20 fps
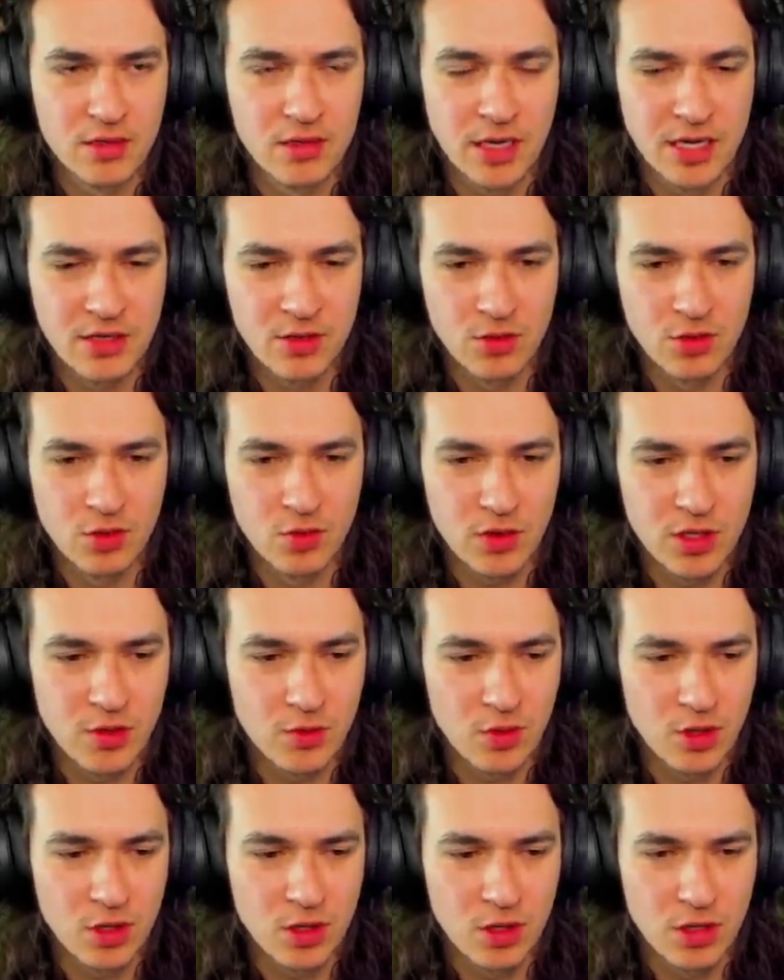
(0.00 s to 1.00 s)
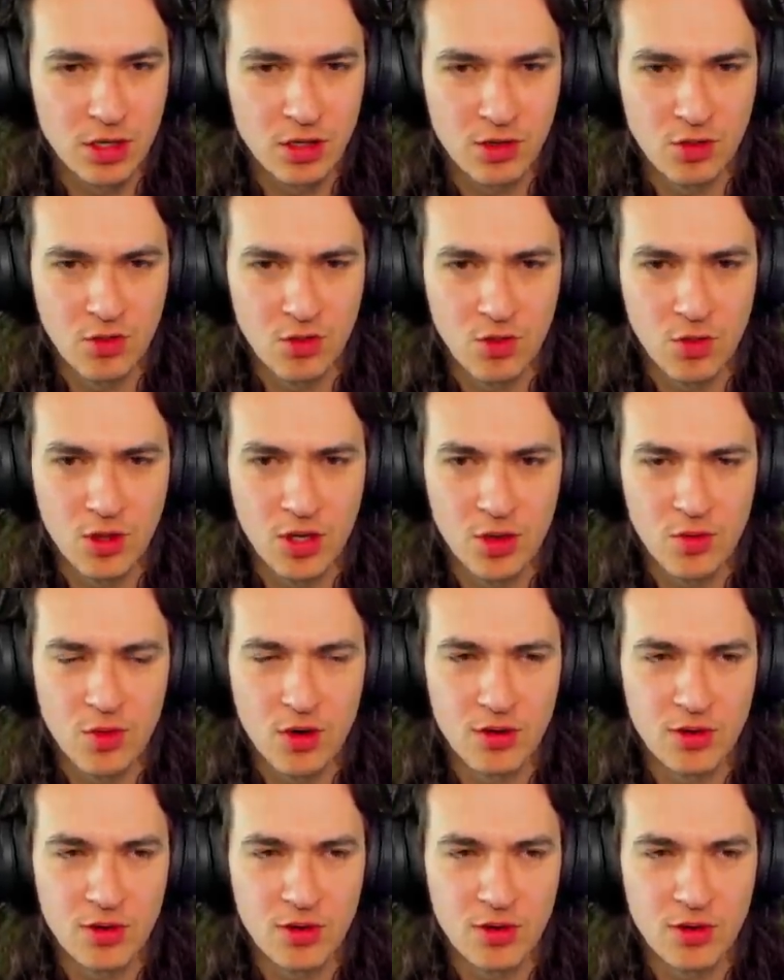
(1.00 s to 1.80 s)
I don't know where you are. I don't know where you are.